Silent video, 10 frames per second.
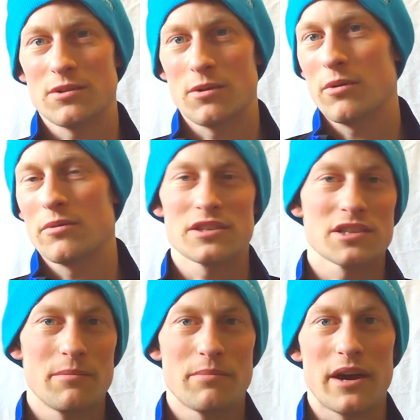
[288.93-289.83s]
Don't go with a
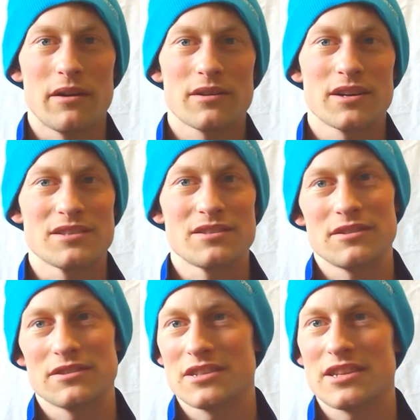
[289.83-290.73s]
sub panel because
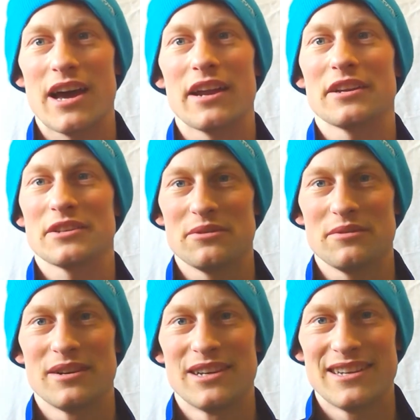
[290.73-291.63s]
you're just adding
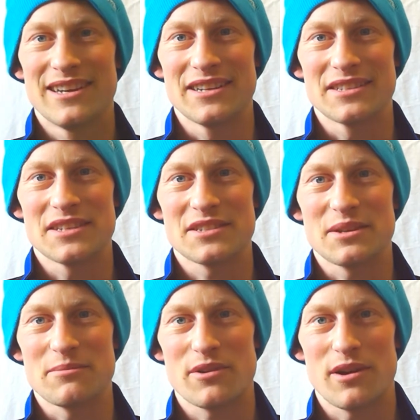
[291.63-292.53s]
to an
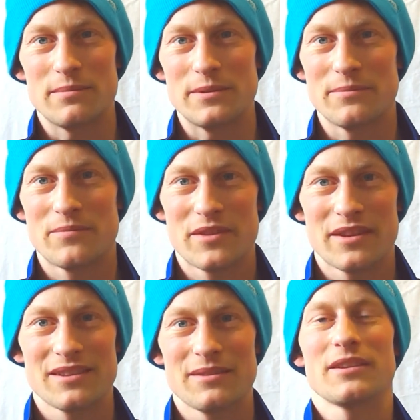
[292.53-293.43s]
existing problem.
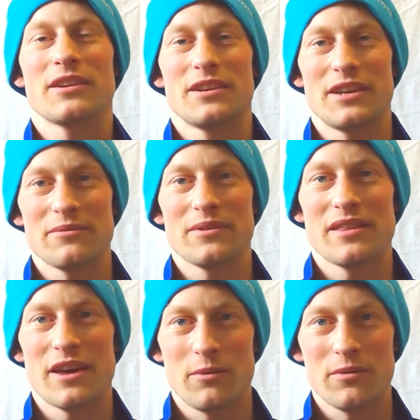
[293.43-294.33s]
Get rid of
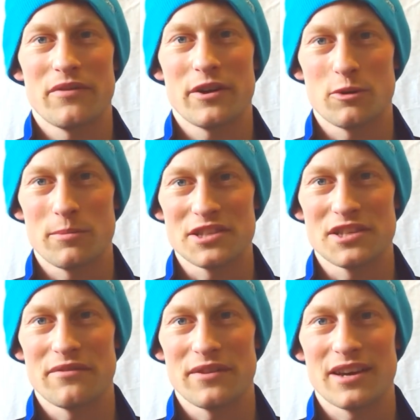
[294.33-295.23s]
that old Federal
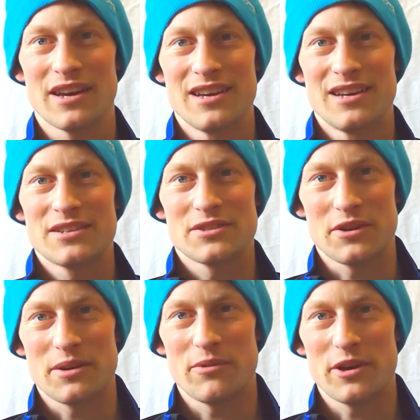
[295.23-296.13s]
Pacific
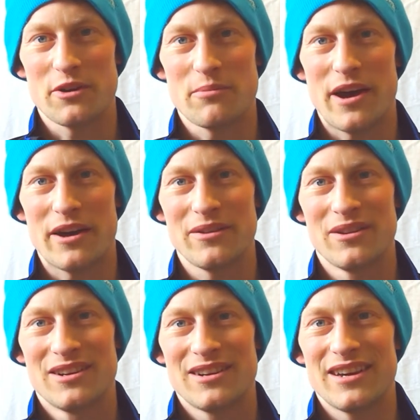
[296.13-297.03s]
circuit breaker panel
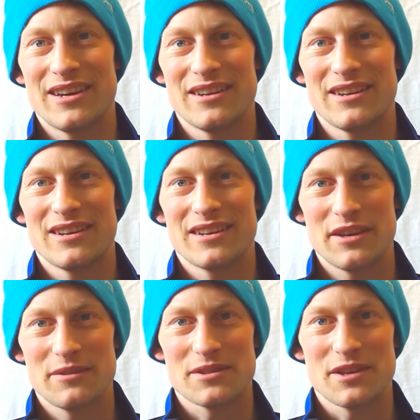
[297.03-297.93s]
and get
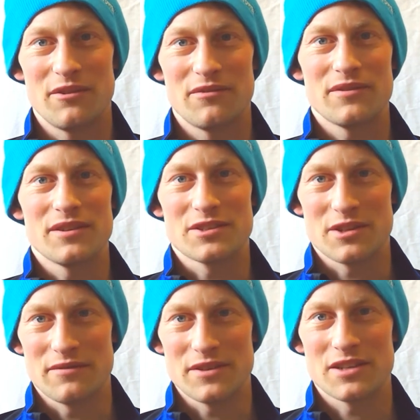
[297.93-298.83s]
yourself a
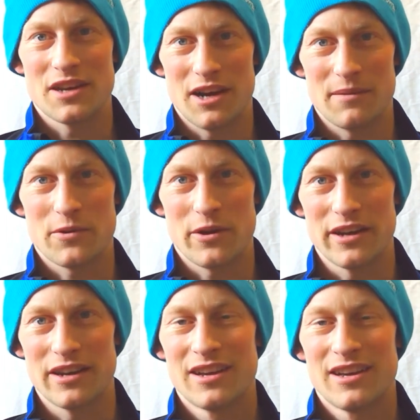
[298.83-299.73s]
service upgrade.